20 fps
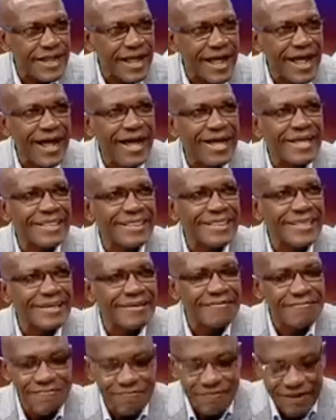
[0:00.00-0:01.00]
Yeah. And
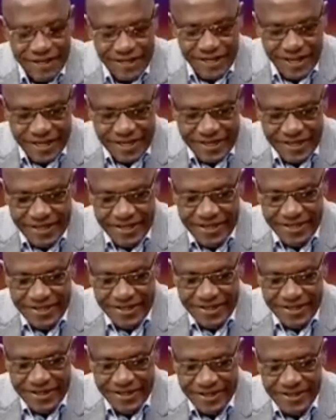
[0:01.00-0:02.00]
then finally,
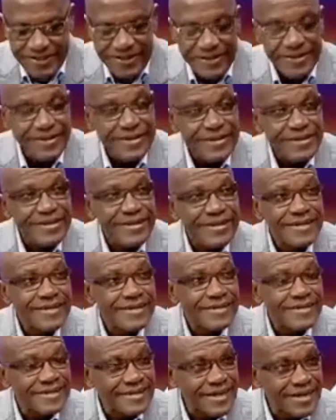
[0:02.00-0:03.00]

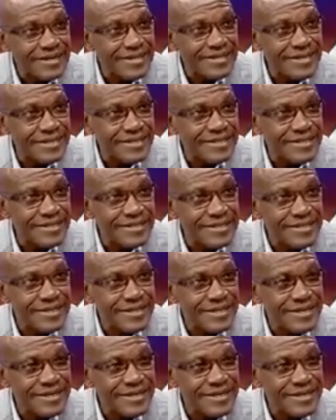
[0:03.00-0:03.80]
taxes